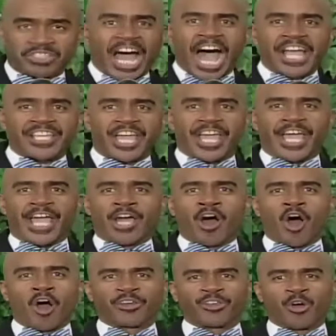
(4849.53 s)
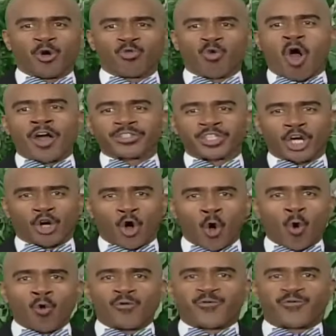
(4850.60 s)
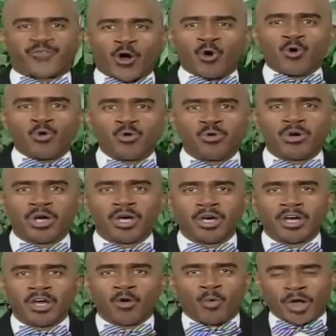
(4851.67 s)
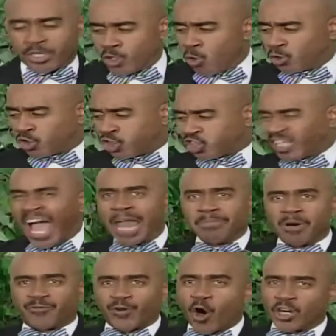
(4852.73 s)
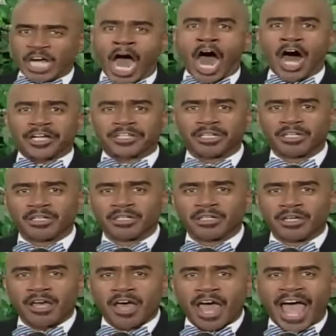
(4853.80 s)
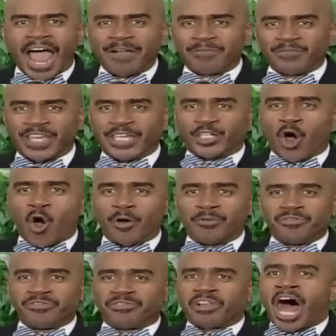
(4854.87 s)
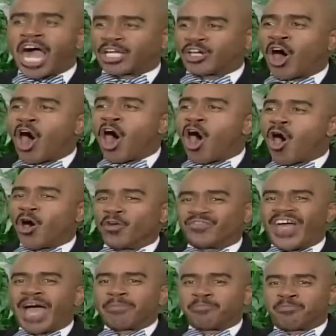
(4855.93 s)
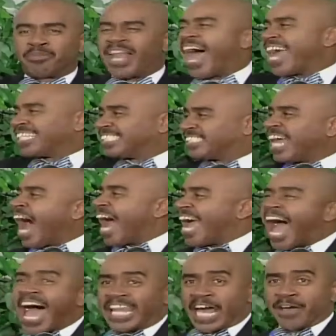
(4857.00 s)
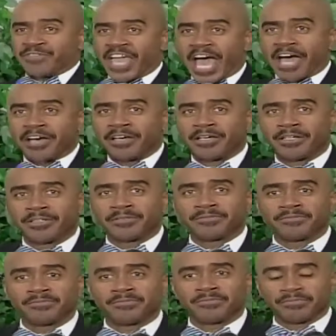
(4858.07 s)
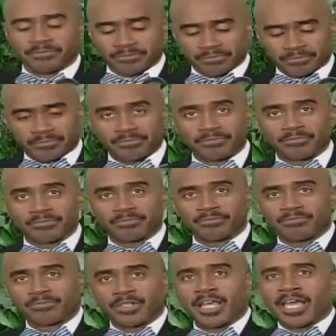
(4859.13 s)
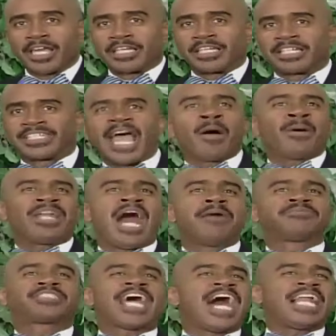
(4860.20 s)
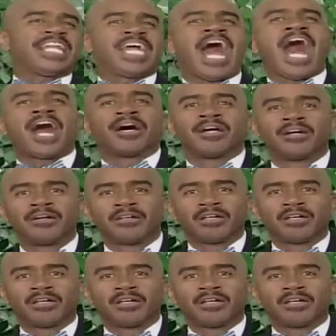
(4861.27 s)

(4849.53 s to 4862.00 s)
Die your hair all you want, you old fool. when fool. you stand before God. Yes. And he gonna knock all that black dye out of you. That's right. That's right. Get what I'm telling you?